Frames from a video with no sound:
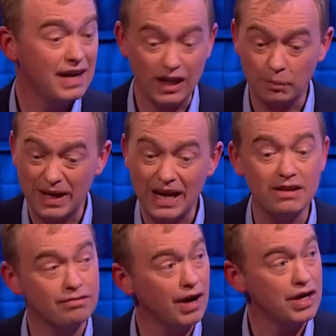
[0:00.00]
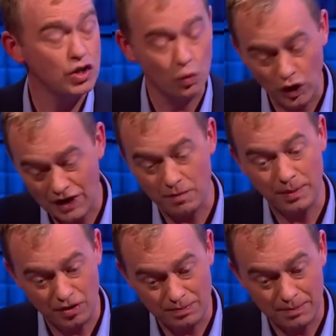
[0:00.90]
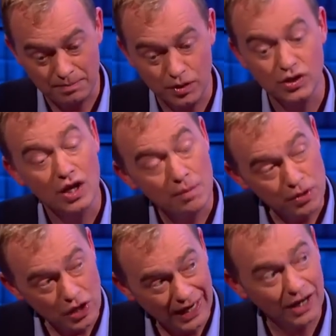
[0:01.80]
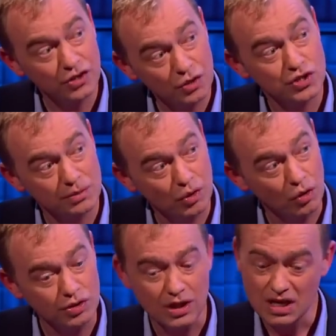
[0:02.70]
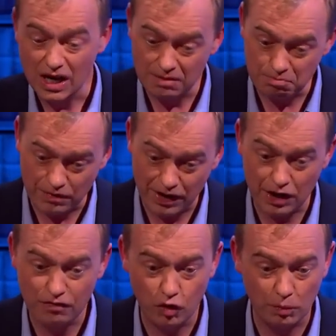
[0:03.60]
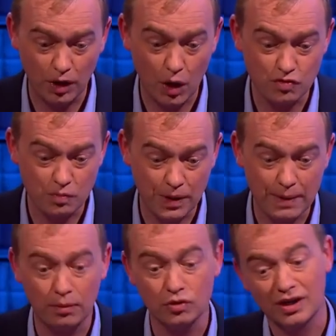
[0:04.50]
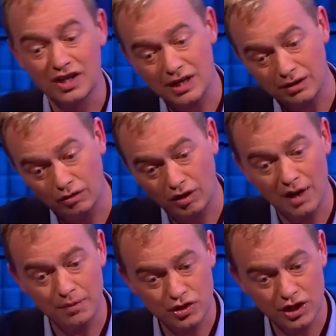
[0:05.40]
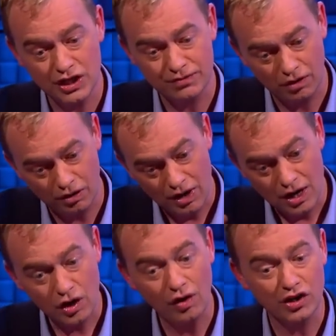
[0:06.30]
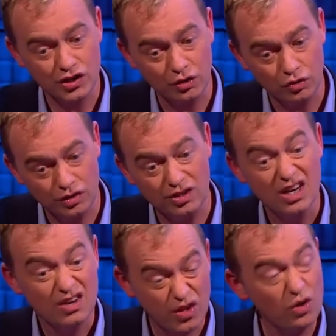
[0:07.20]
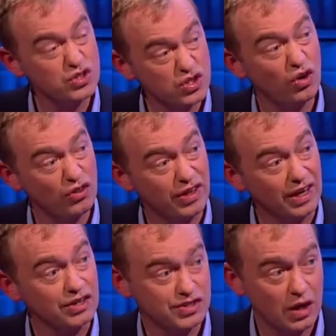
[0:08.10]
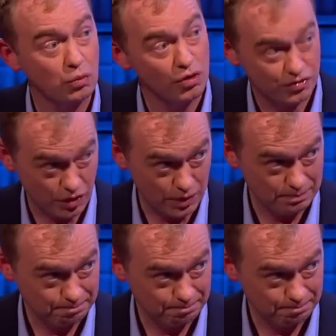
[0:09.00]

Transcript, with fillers: Yeah. It'll be in vain. You will never be remembered, but you can do some good. And providing affordable homes for people, trying to tackle climate change for our grandchildren, those sort of things, they're worth doing.